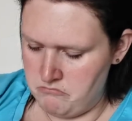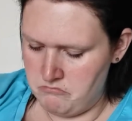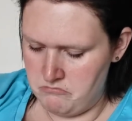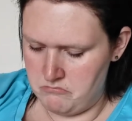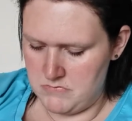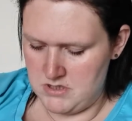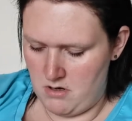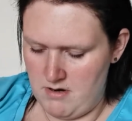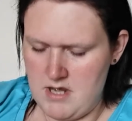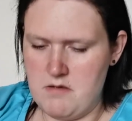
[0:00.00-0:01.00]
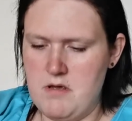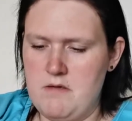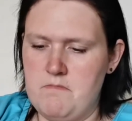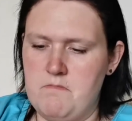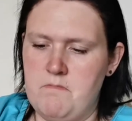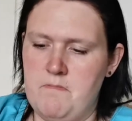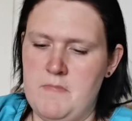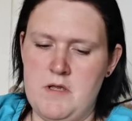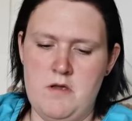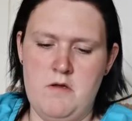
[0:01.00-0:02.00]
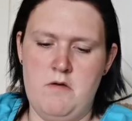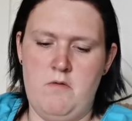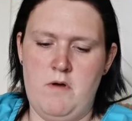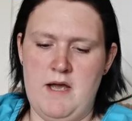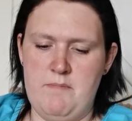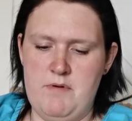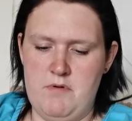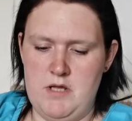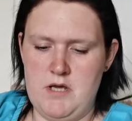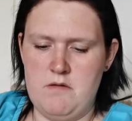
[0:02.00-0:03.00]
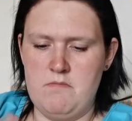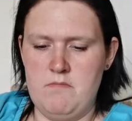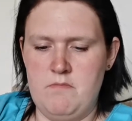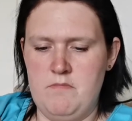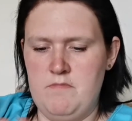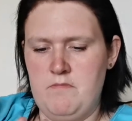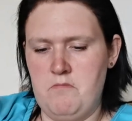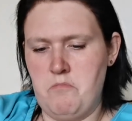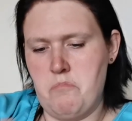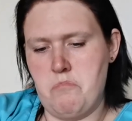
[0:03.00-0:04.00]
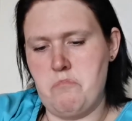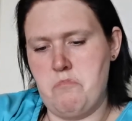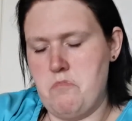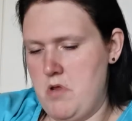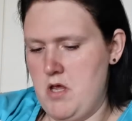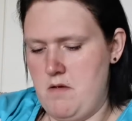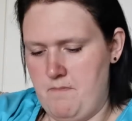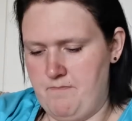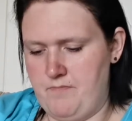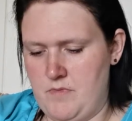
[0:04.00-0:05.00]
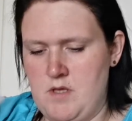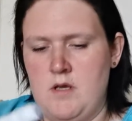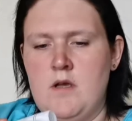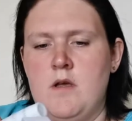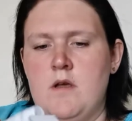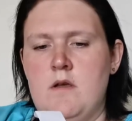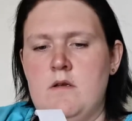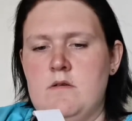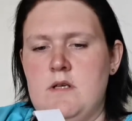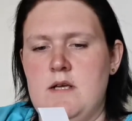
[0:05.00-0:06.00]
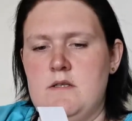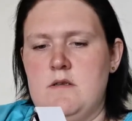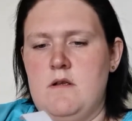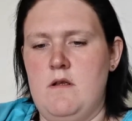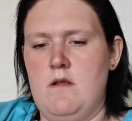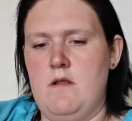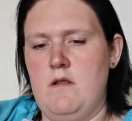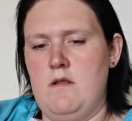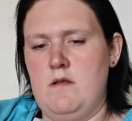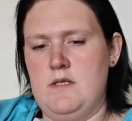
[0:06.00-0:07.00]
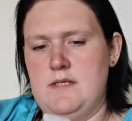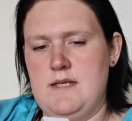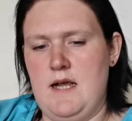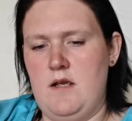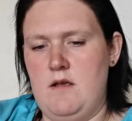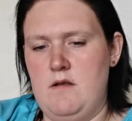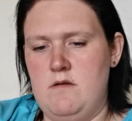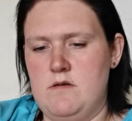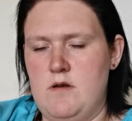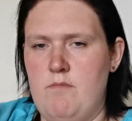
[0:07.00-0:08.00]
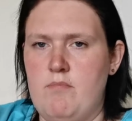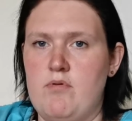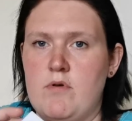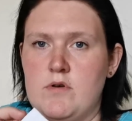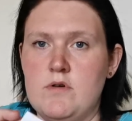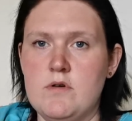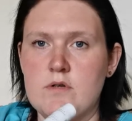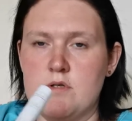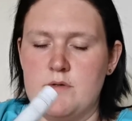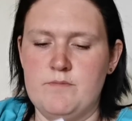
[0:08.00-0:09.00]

It's alright, yeah. Quite happy with that. Yeah. So that's the second product.